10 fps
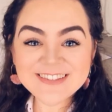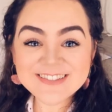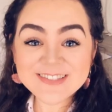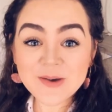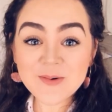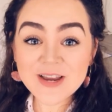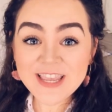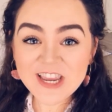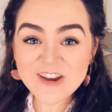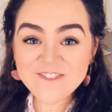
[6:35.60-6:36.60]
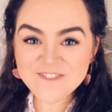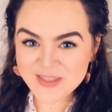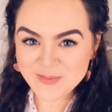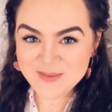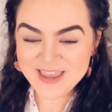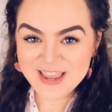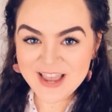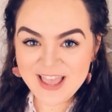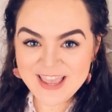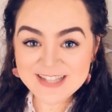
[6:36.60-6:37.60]
So we're here filming
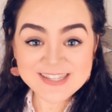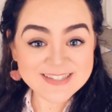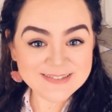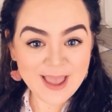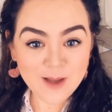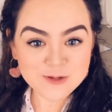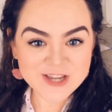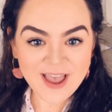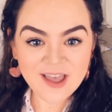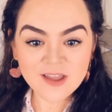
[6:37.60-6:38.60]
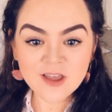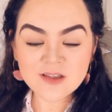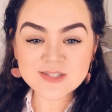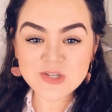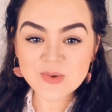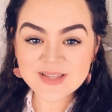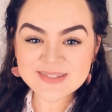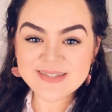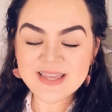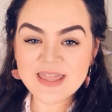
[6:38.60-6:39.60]
in Snapchat. So you can
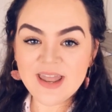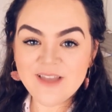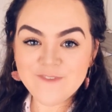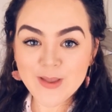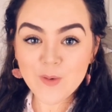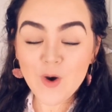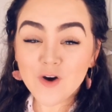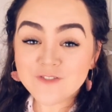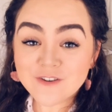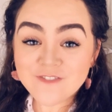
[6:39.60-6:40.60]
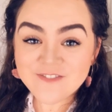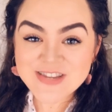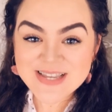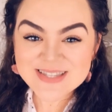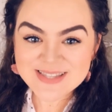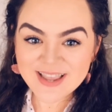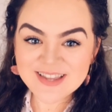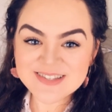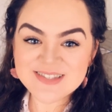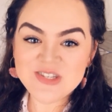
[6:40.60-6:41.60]
see that if I go over 15
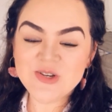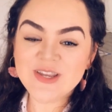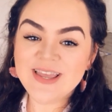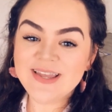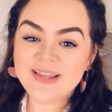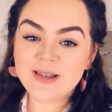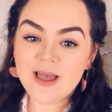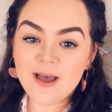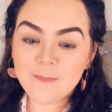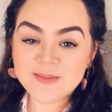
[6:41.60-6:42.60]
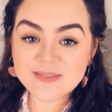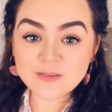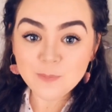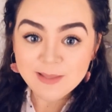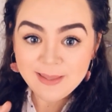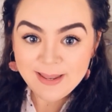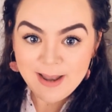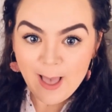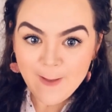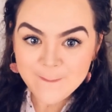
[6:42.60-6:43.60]
seconds, you can split it
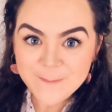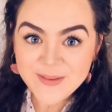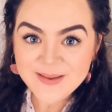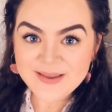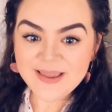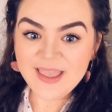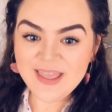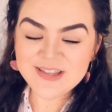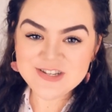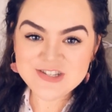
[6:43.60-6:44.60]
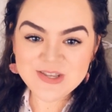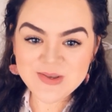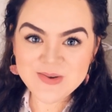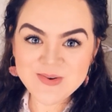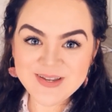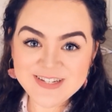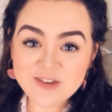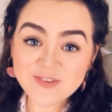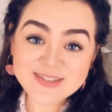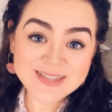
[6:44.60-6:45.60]
up into
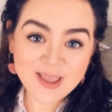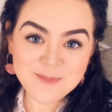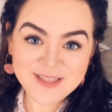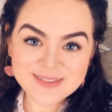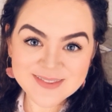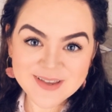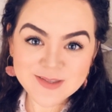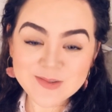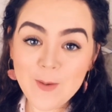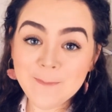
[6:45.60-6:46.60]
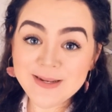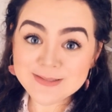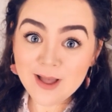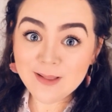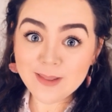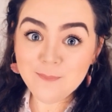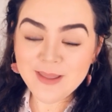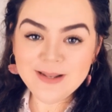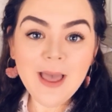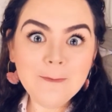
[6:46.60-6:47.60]
different segments. So I'm gonna talk a little
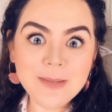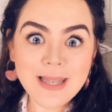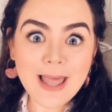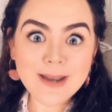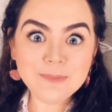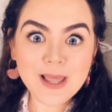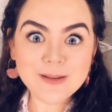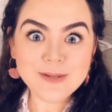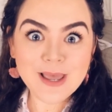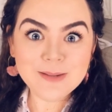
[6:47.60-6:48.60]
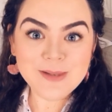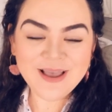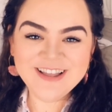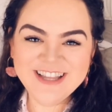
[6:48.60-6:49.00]
bit, blah, blah, blah, blah, blah.